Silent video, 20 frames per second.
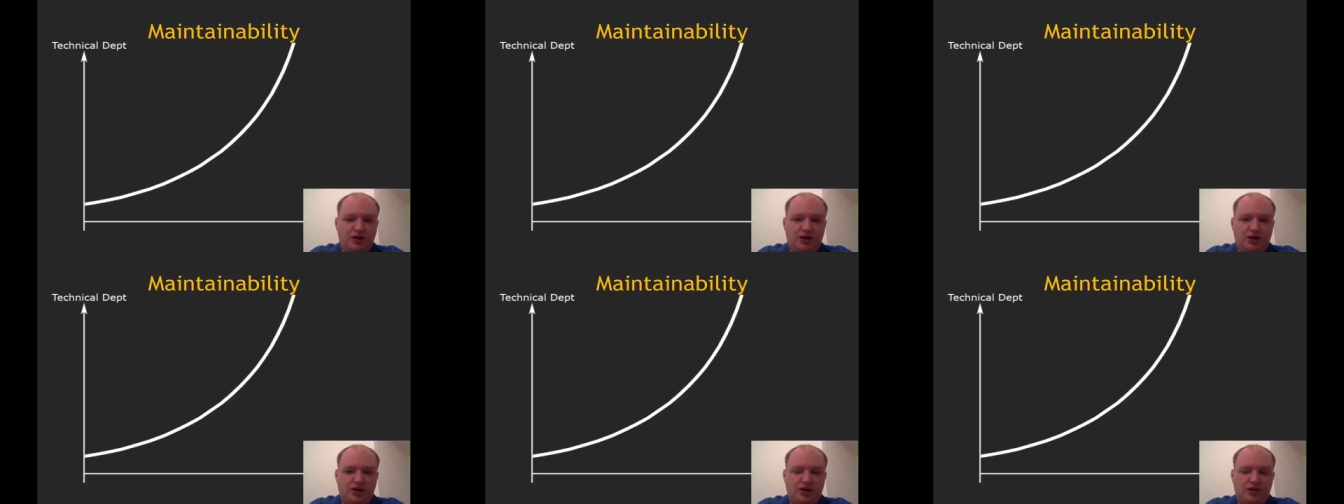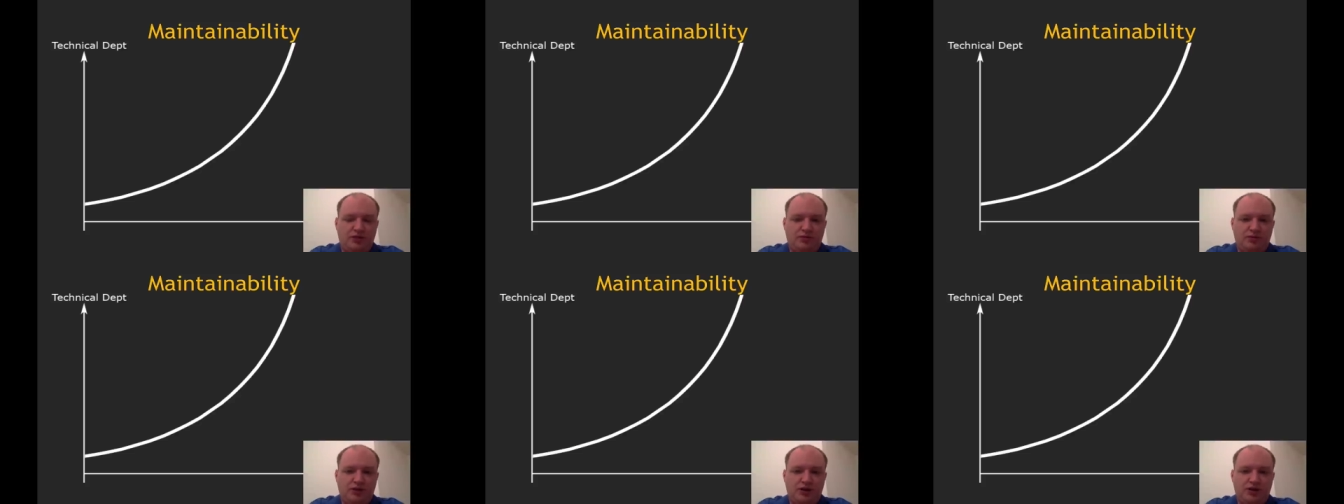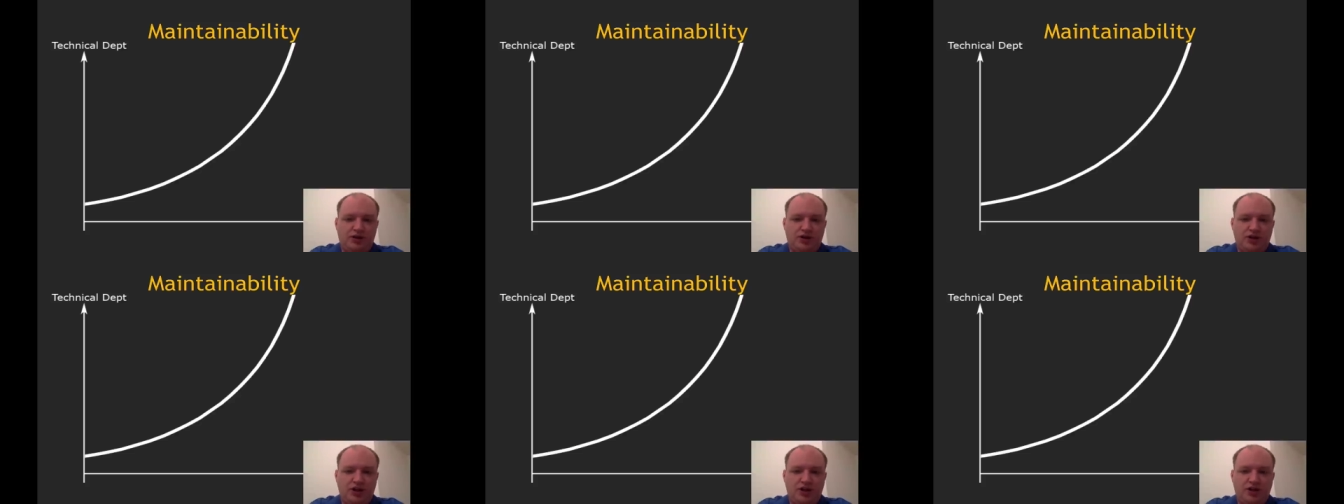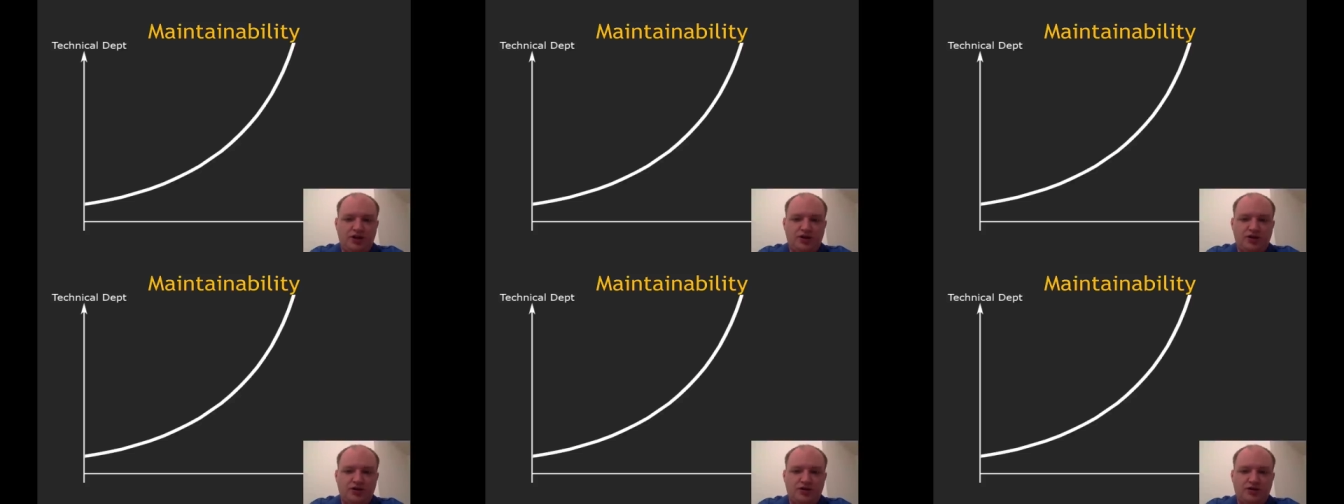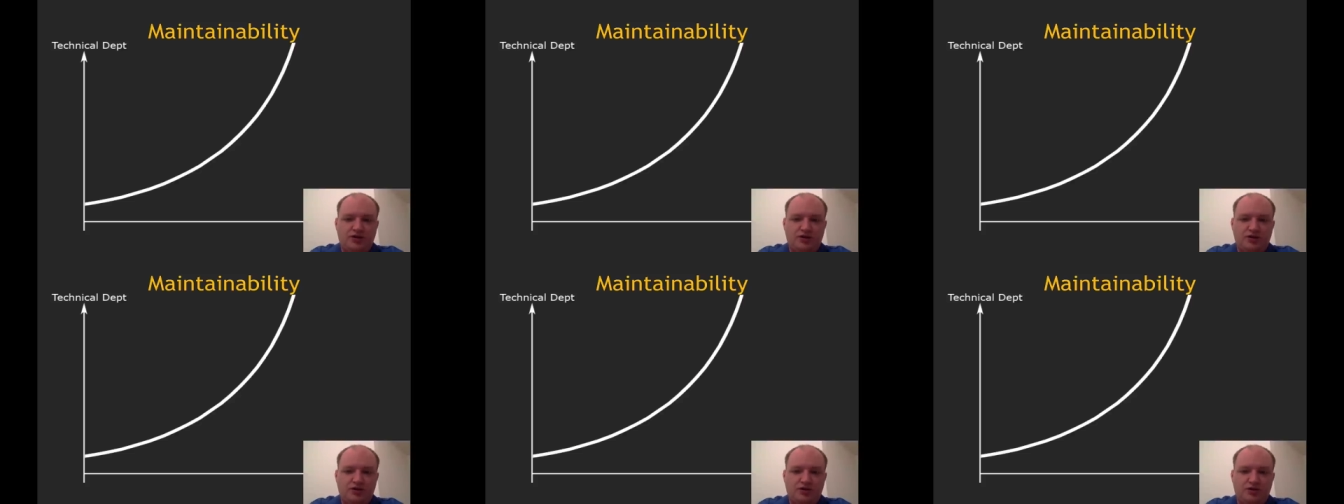and that we can change the
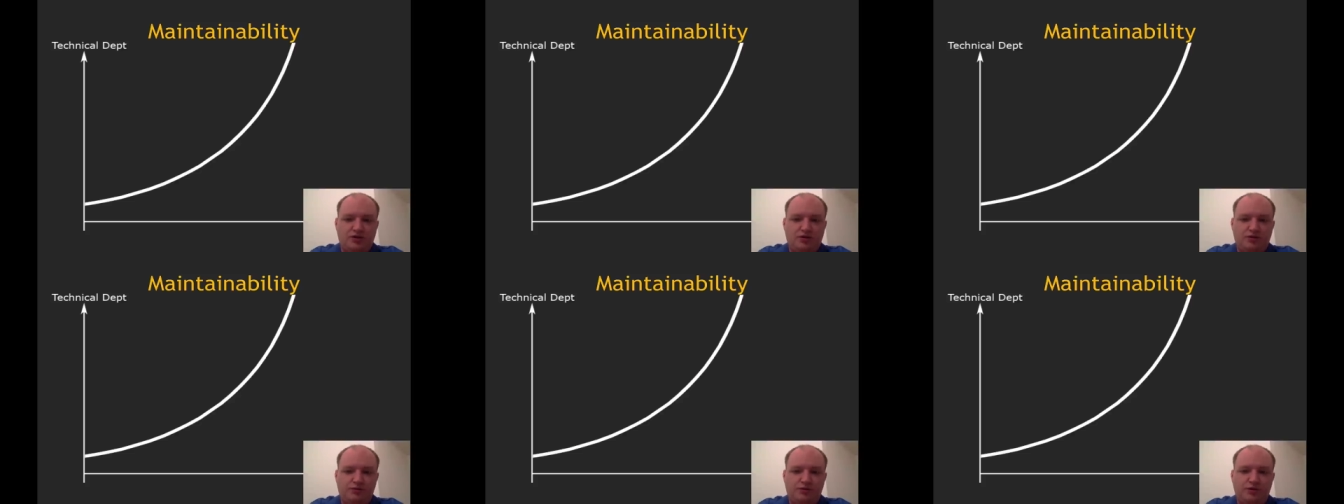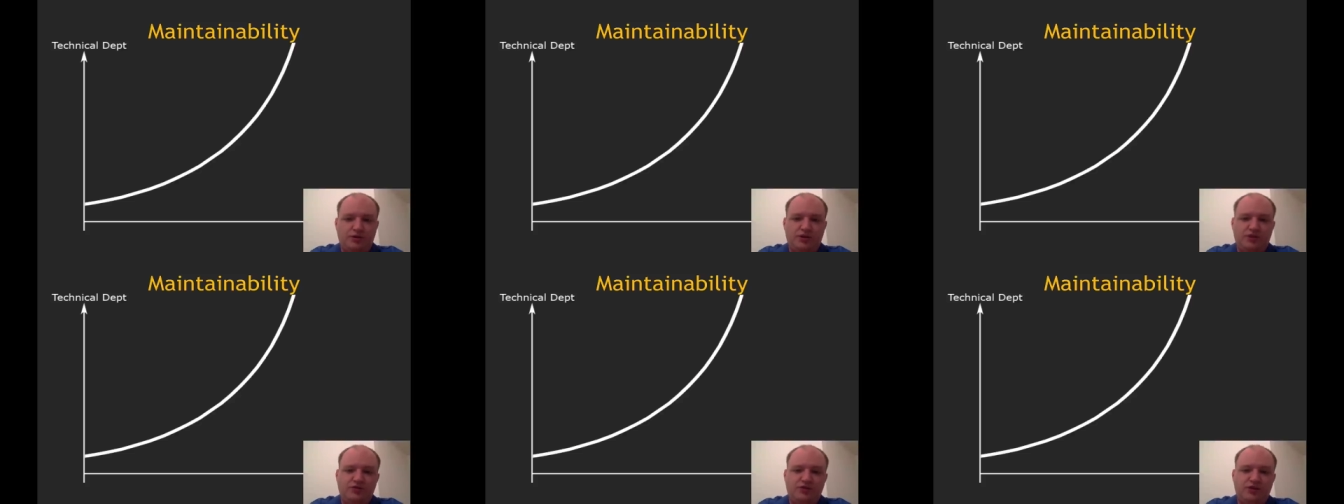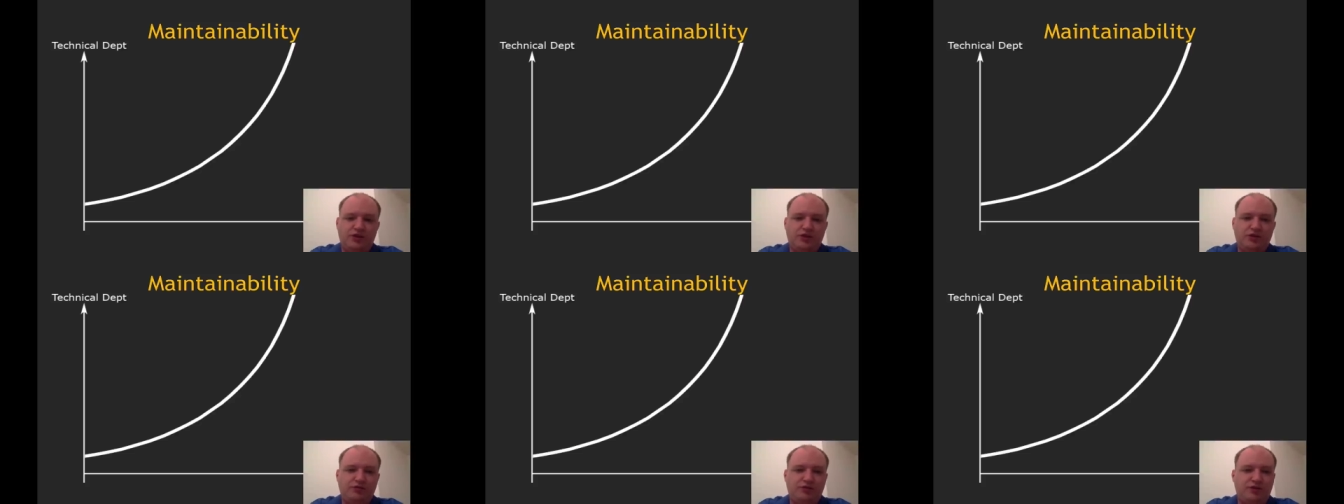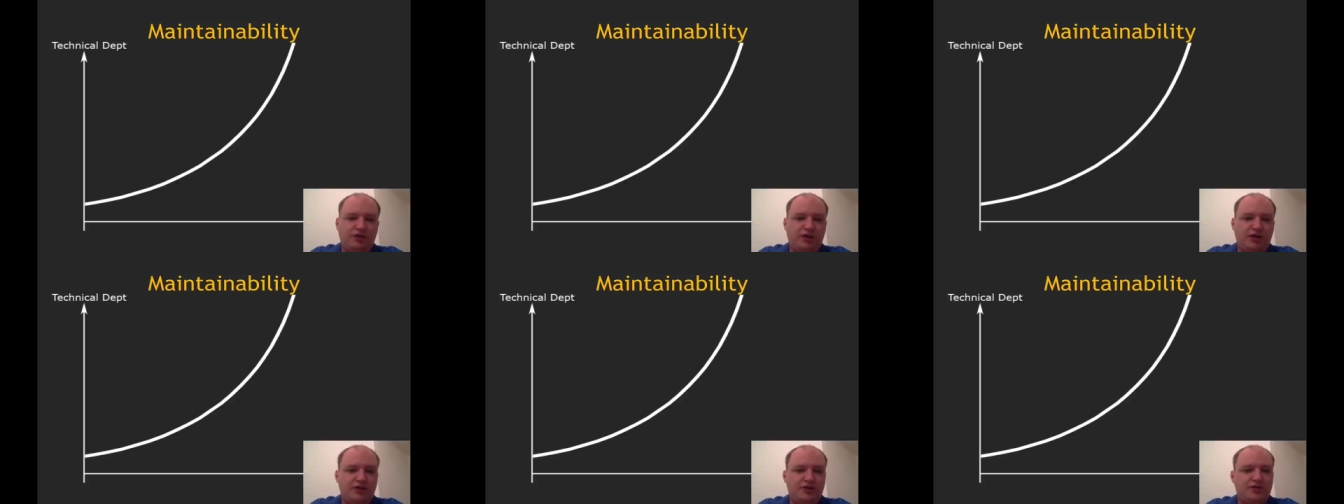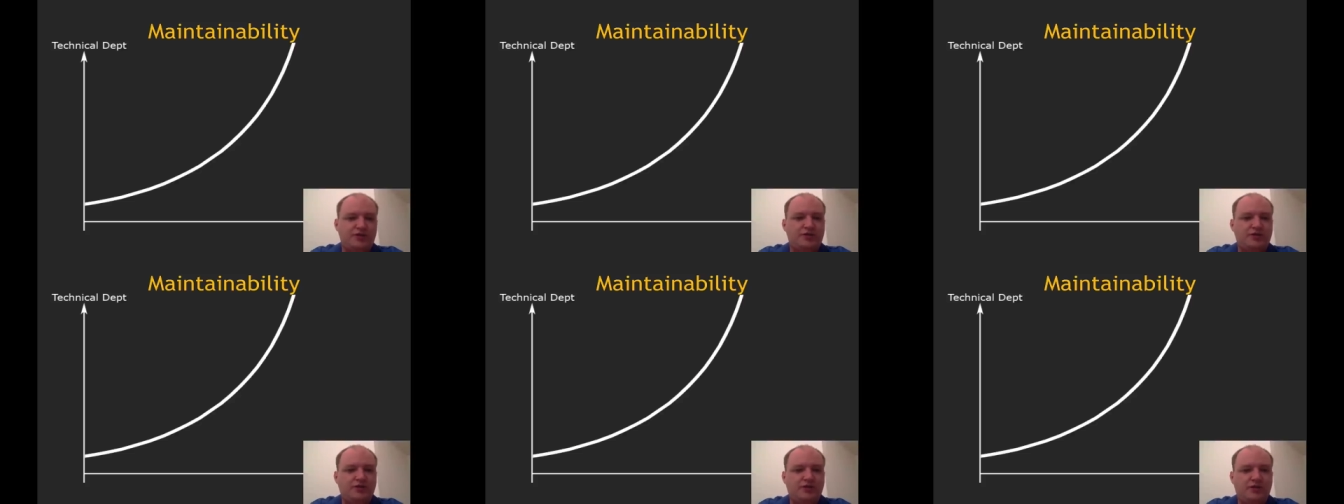software very
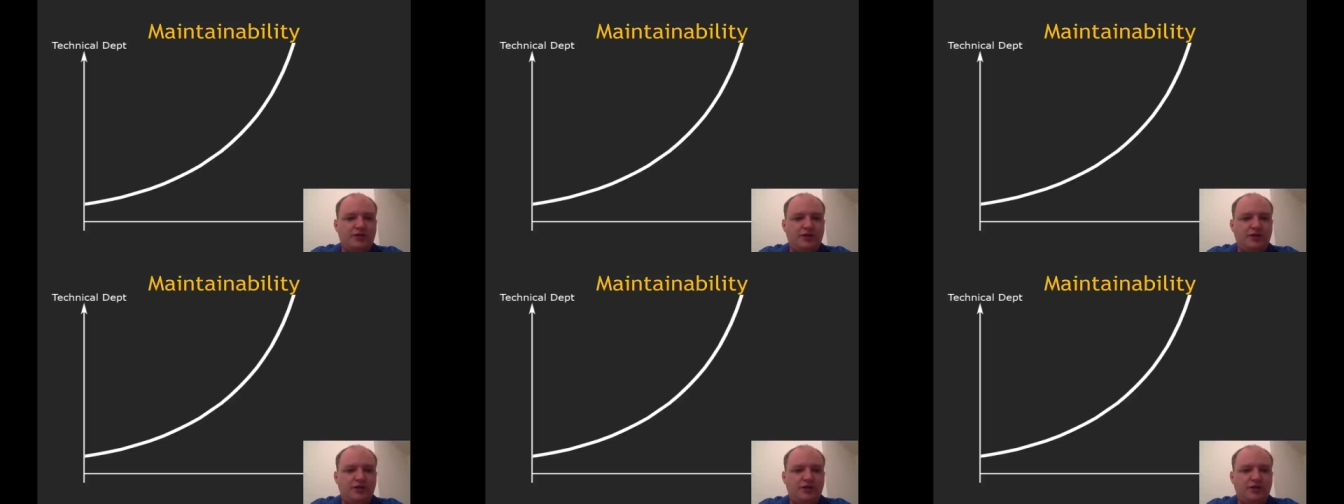fast.